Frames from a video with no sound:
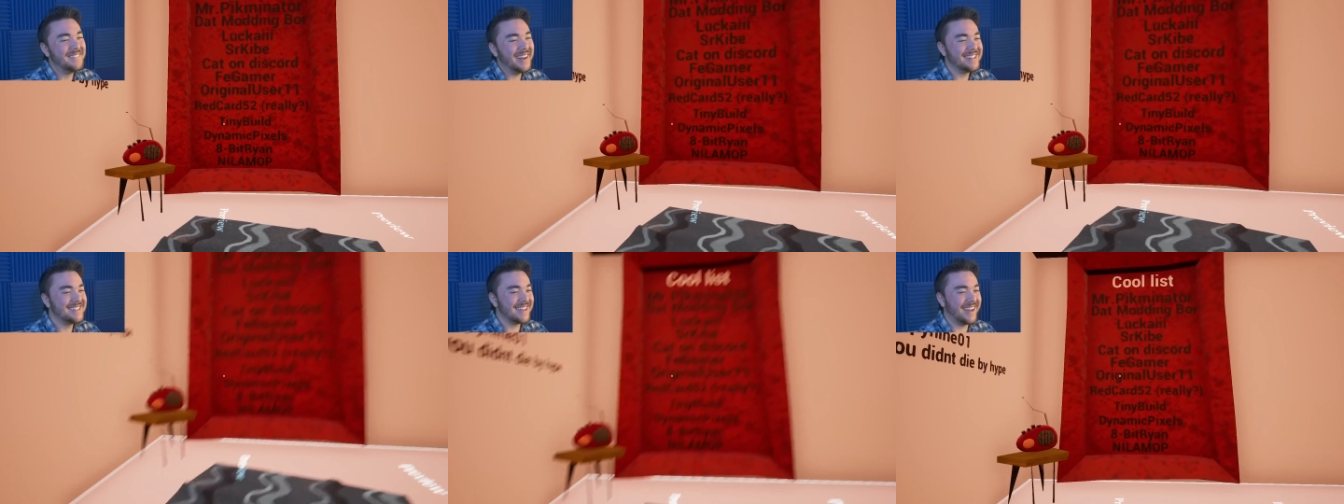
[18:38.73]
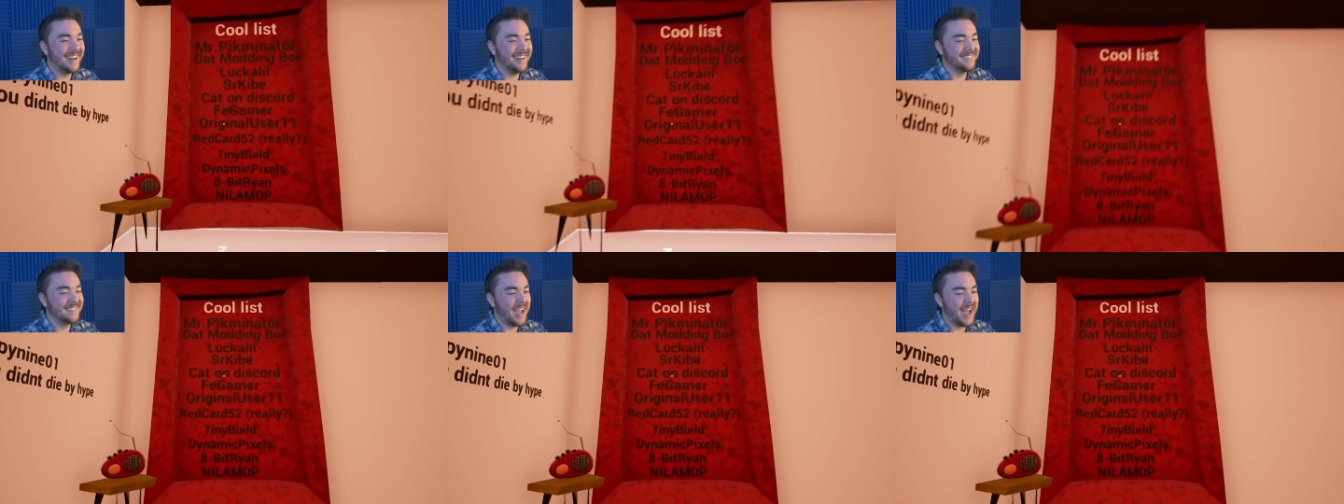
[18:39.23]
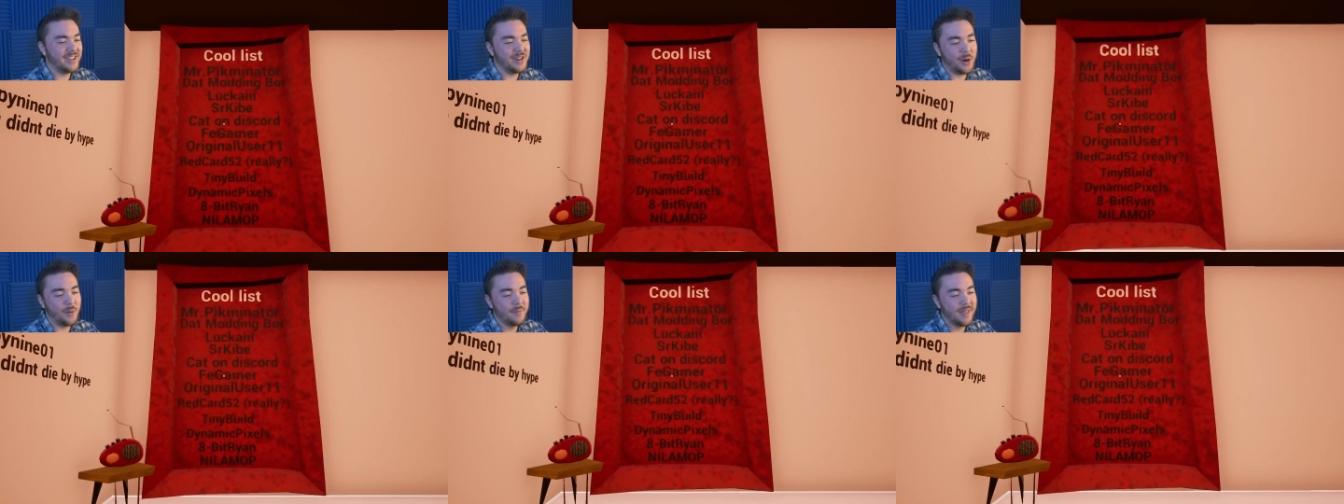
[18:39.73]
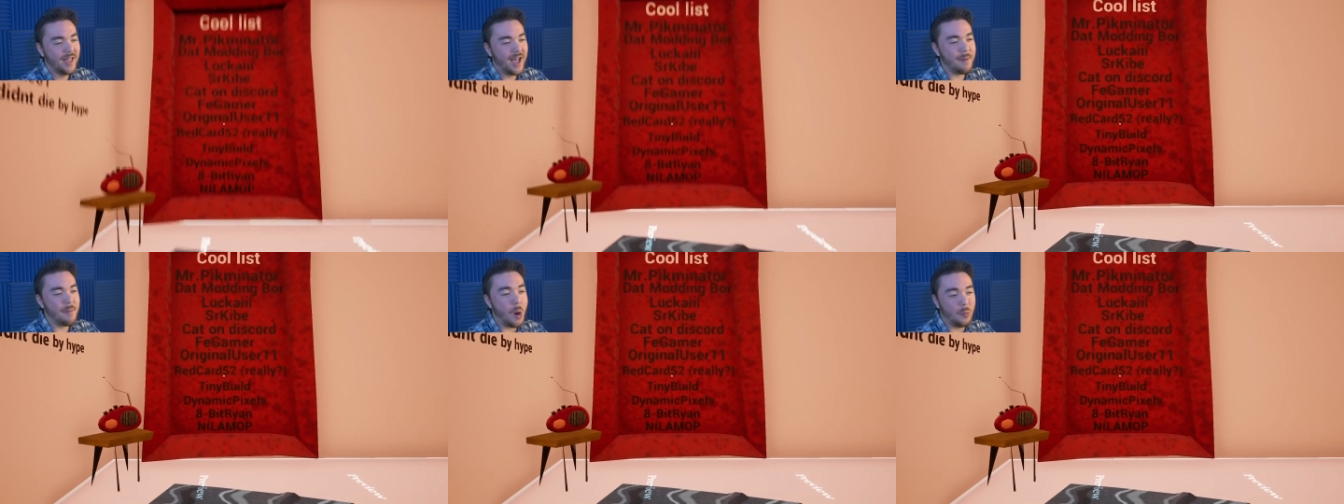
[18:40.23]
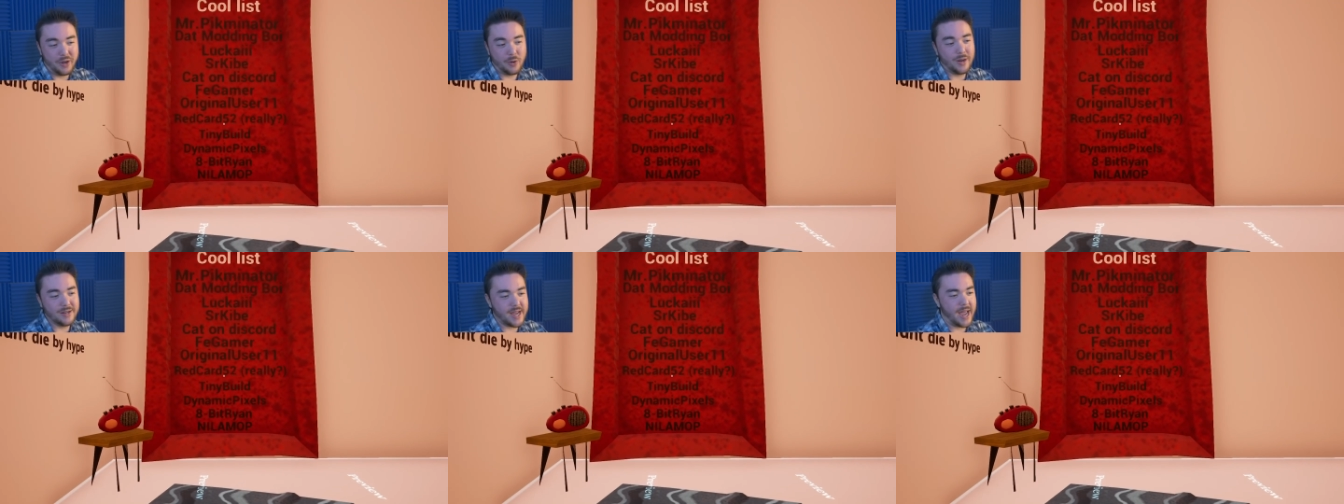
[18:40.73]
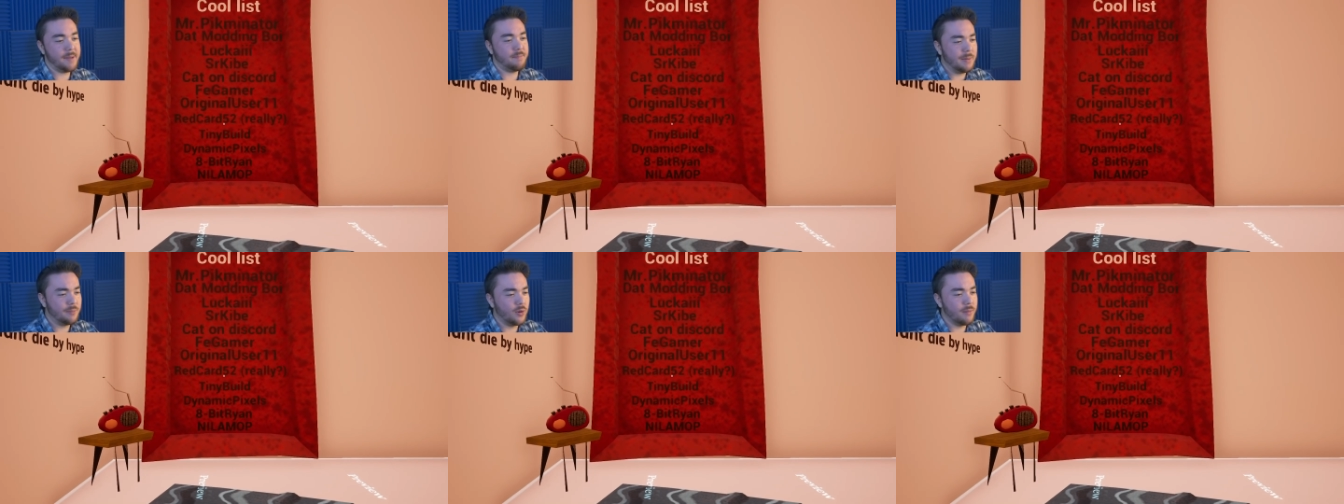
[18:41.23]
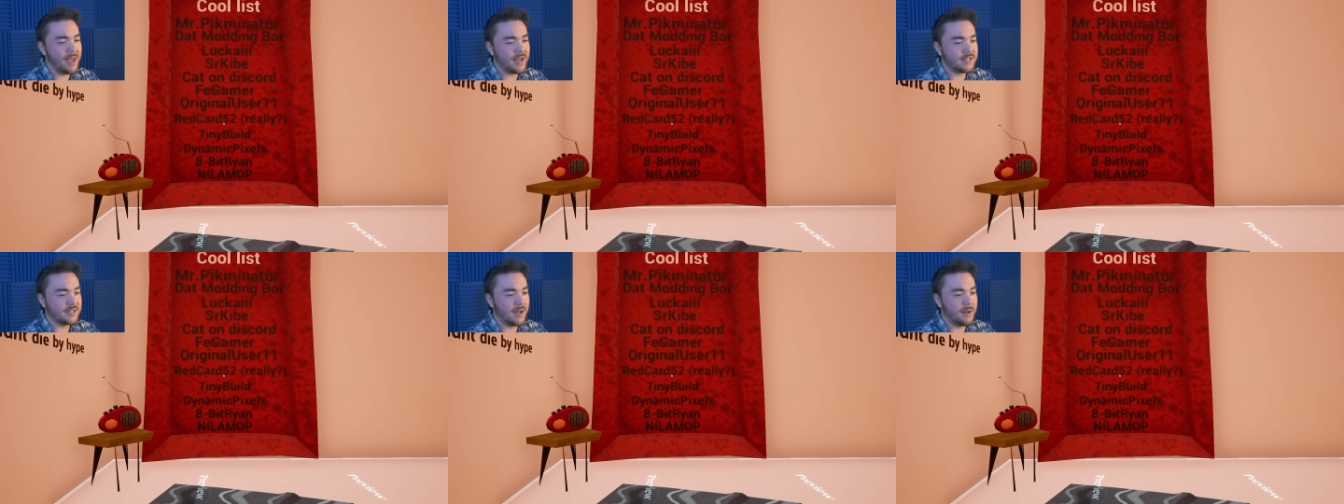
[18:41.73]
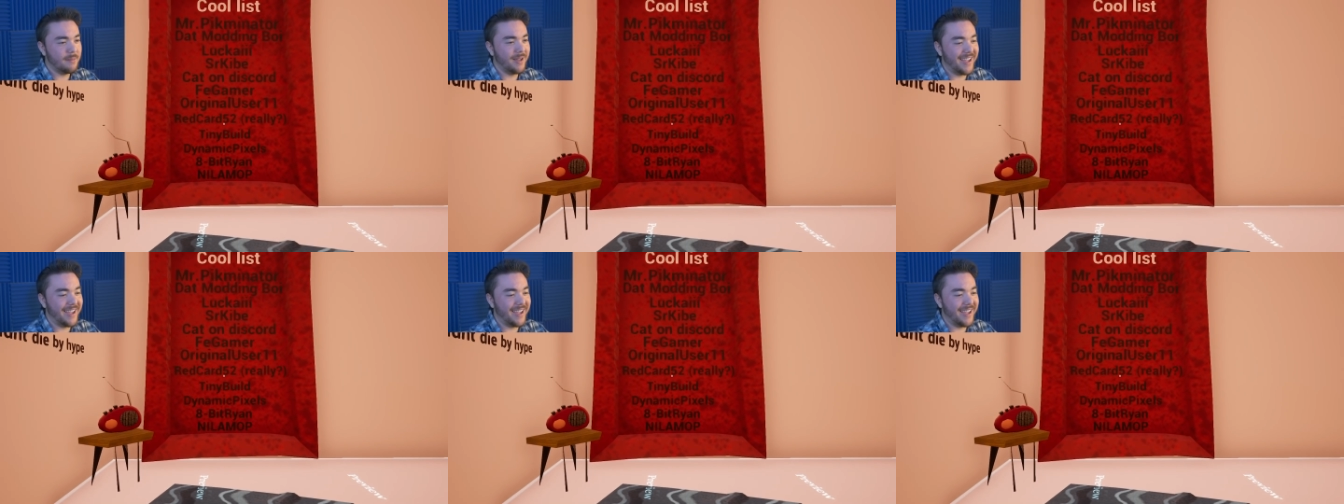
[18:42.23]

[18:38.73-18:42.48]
but um, yeah, you know, I'm hoping one day people will make some.